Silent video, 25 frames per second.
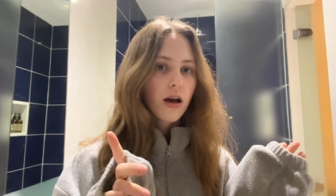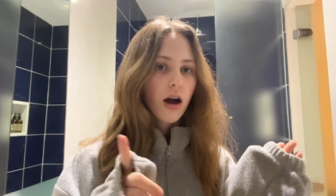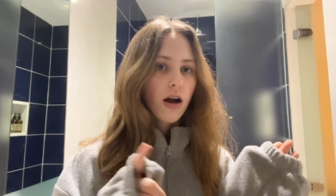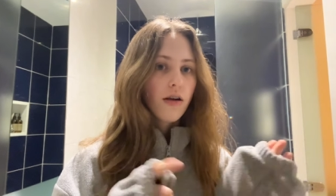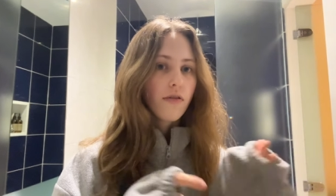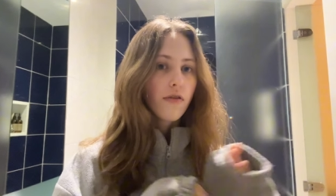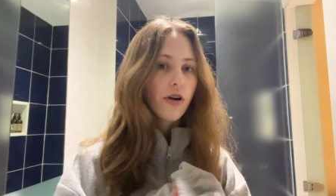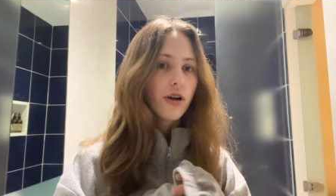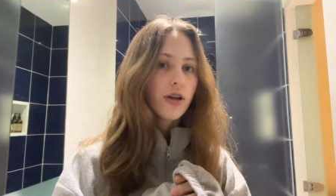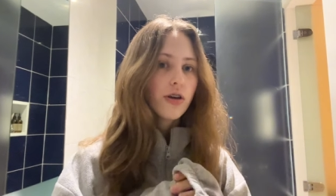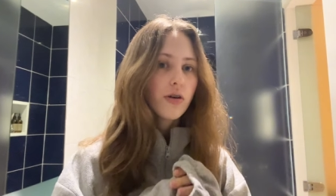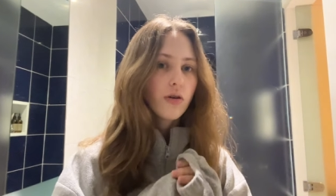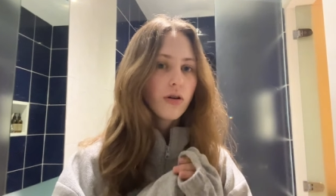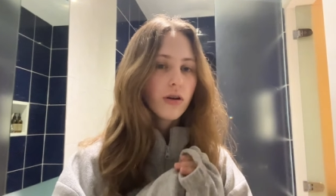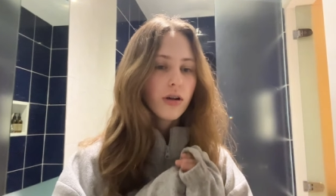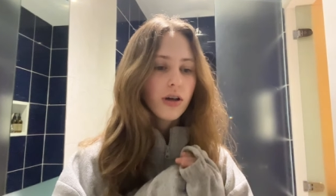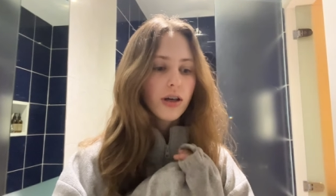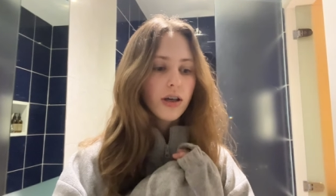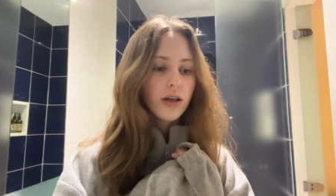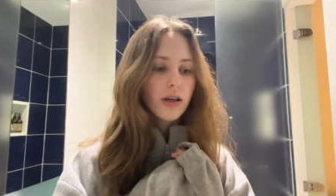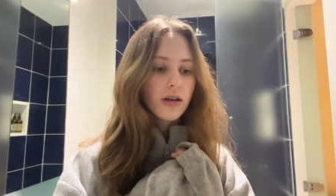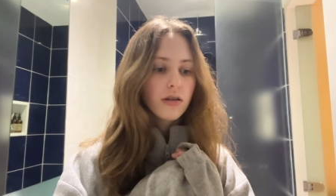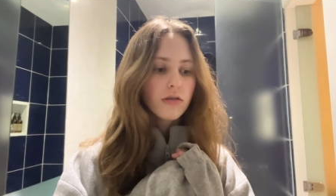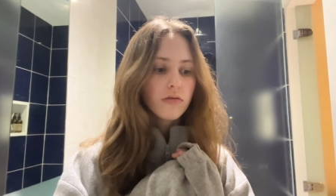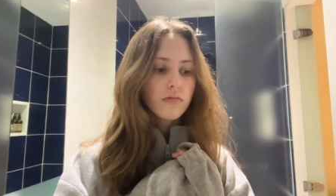i've only got
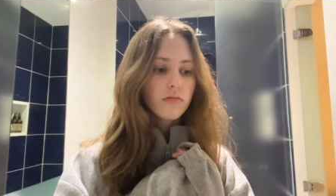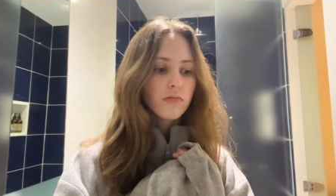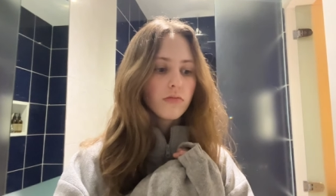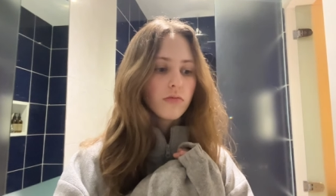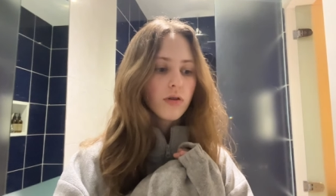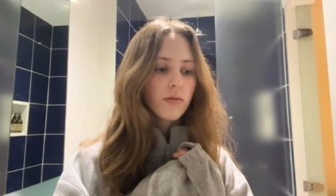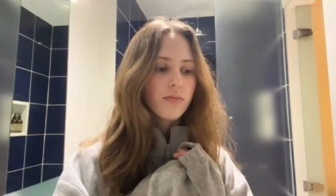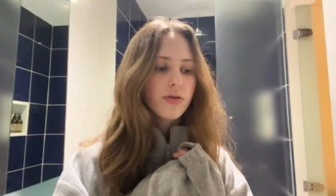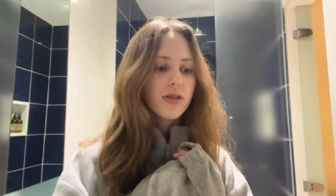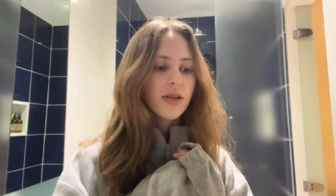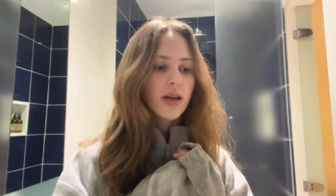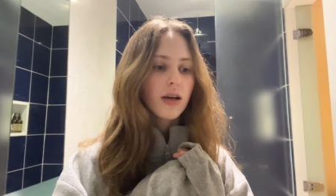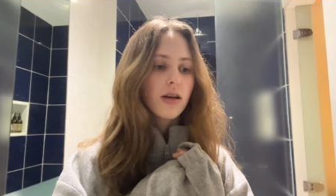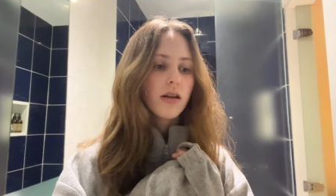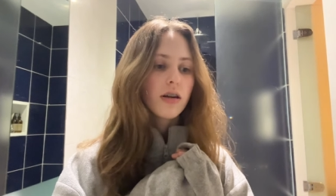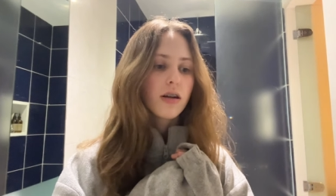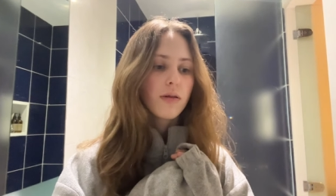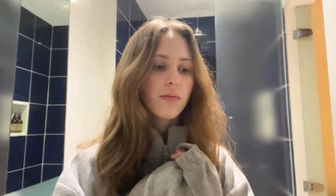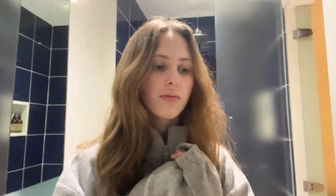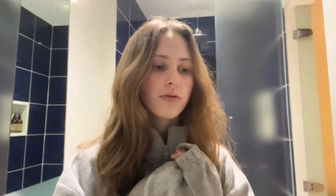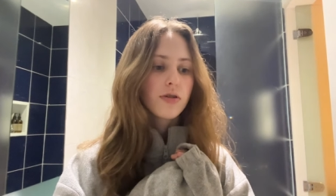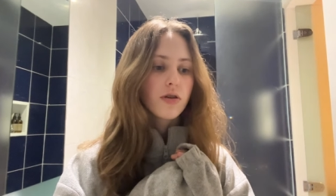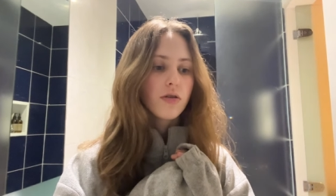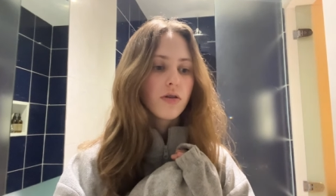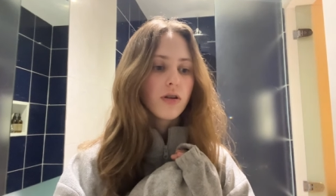like my second
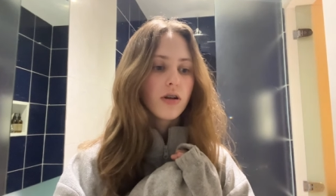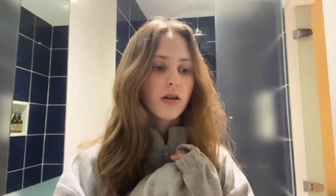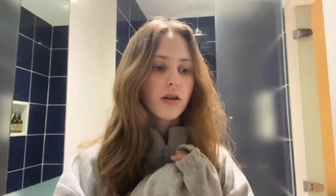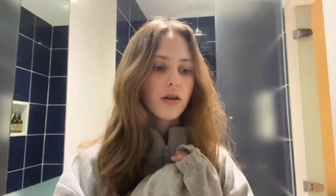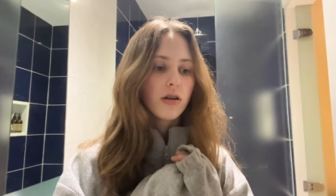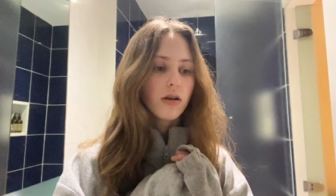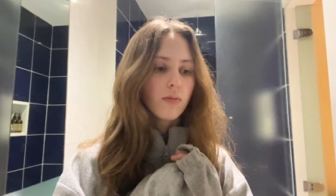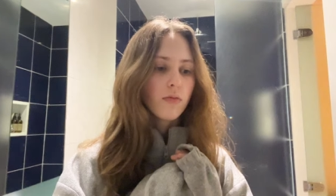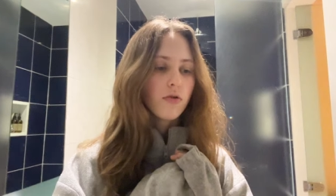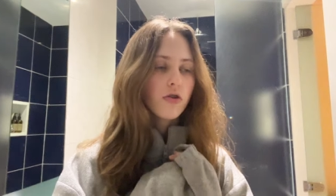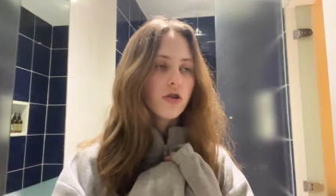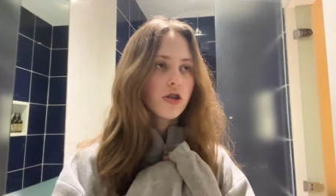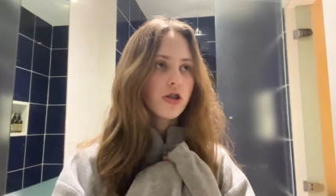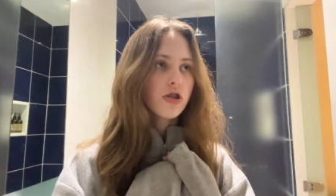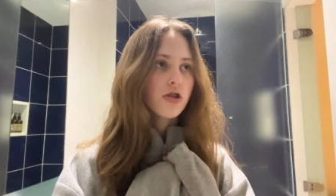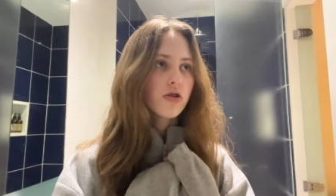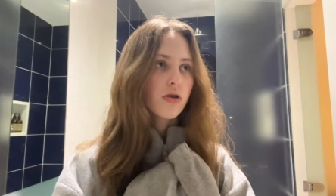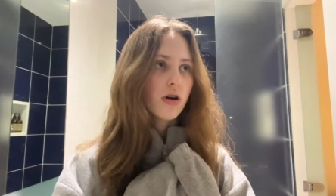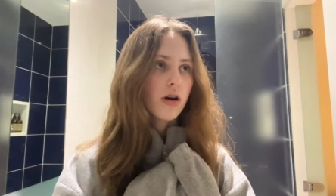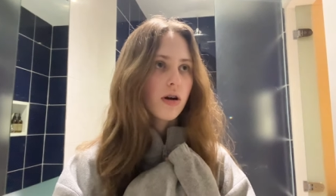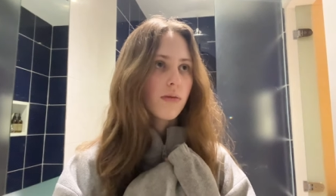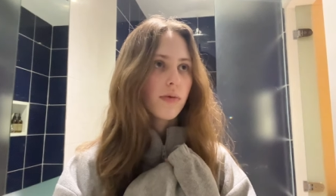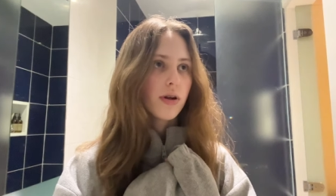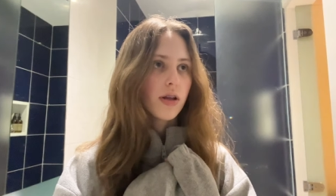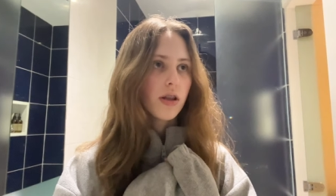episode in i'm not actually
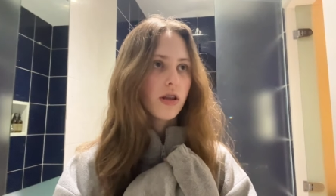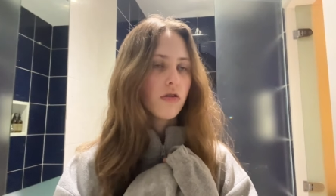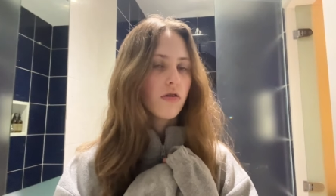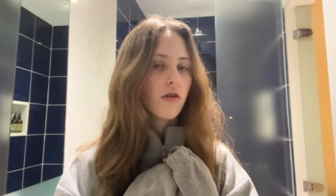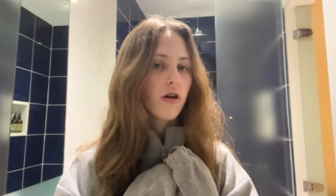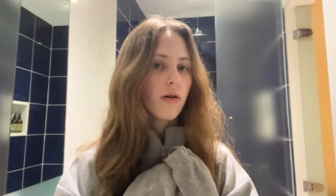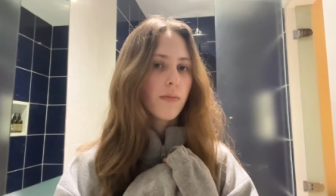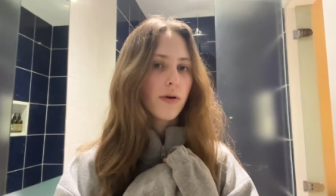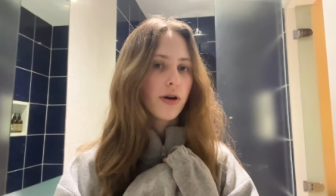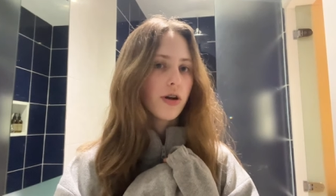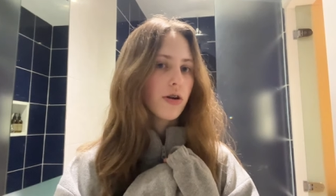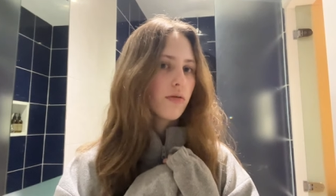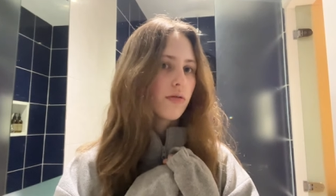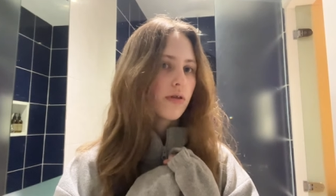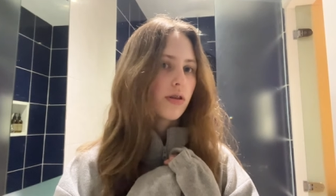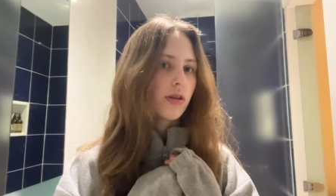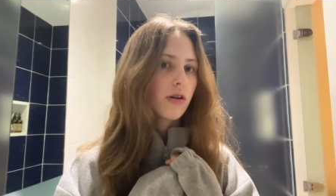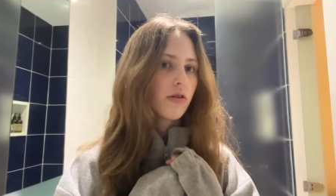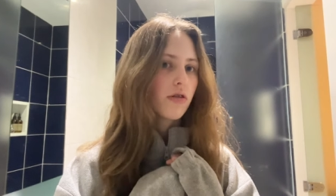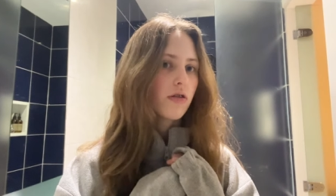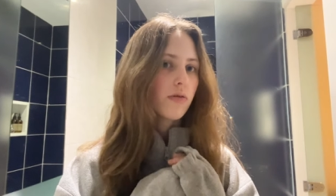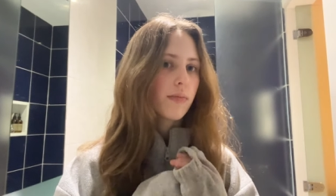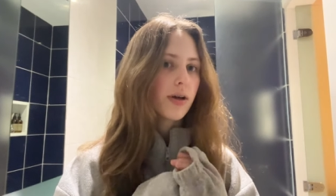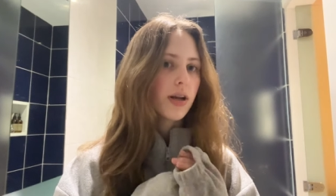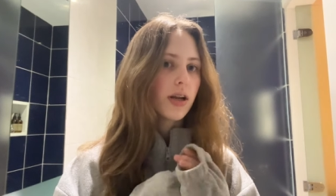sure how many there are but i don't think
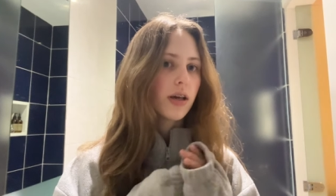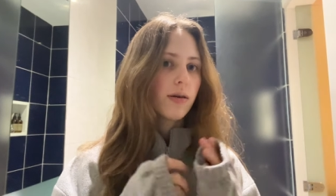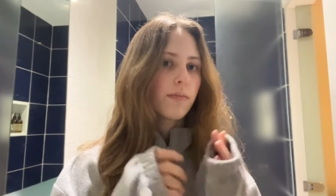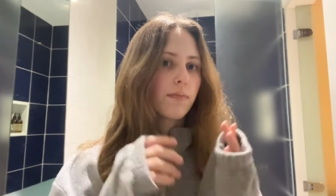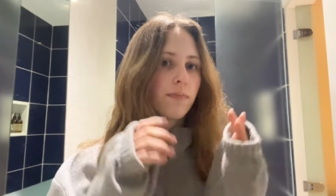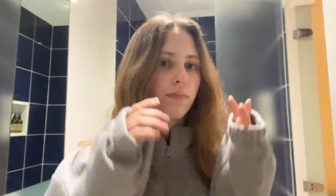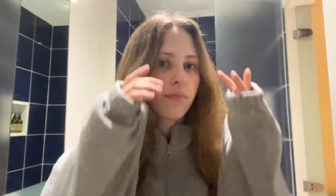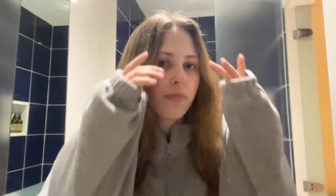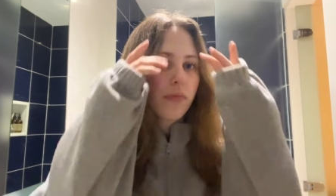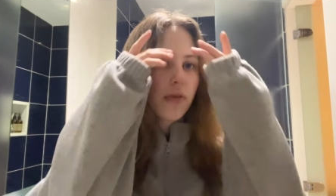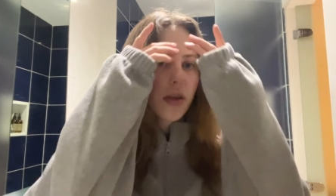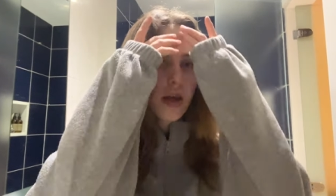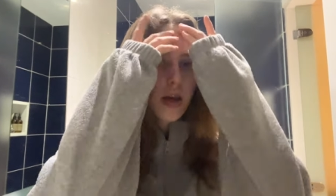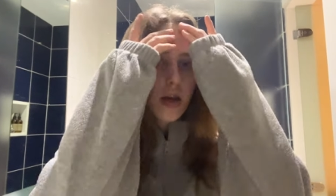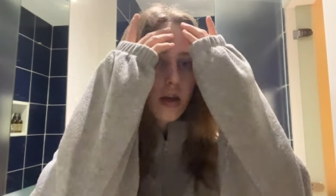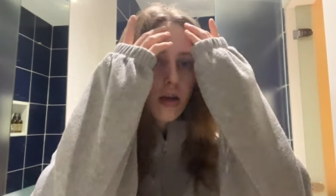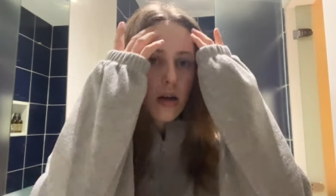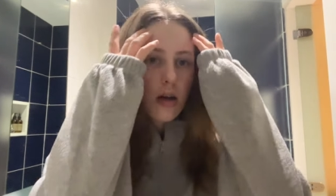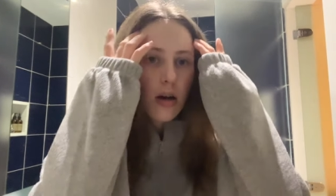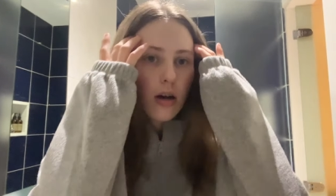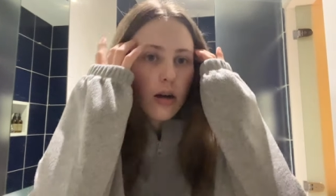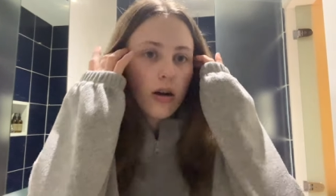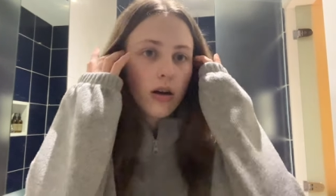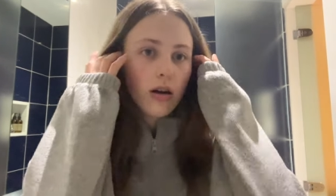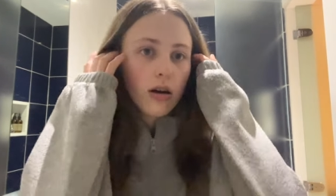there are many
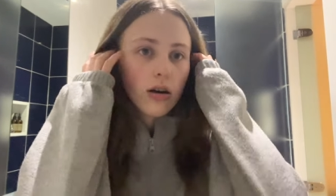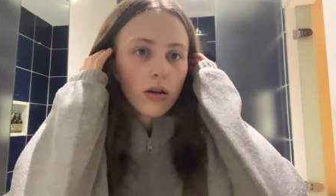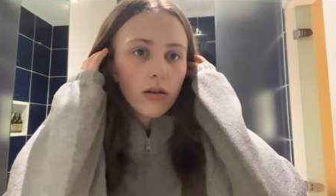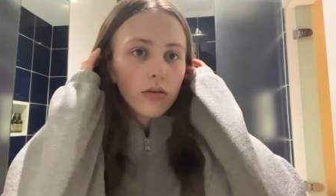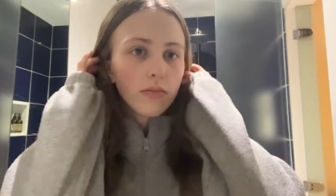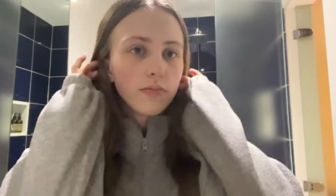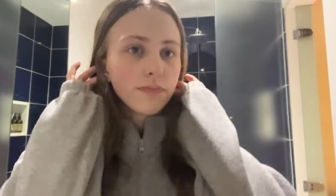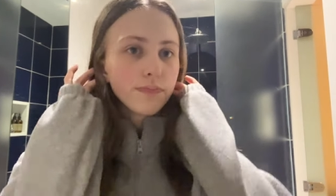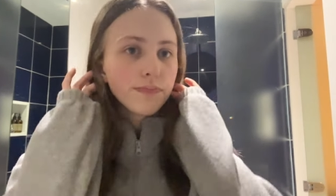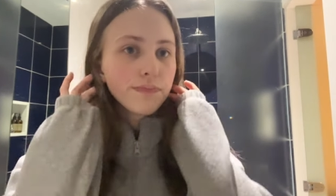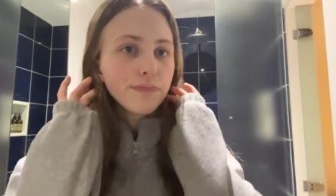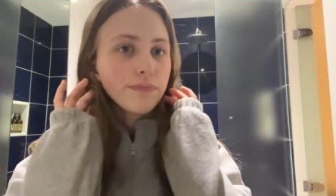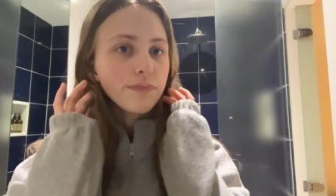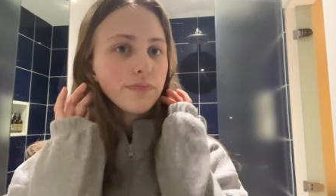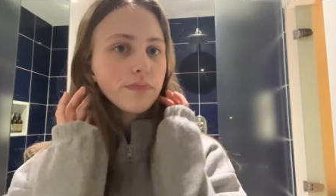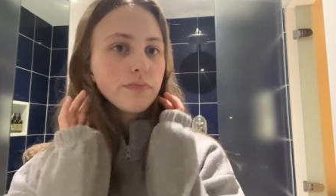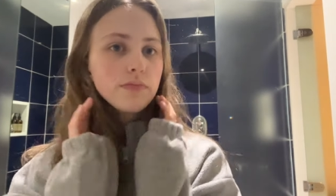um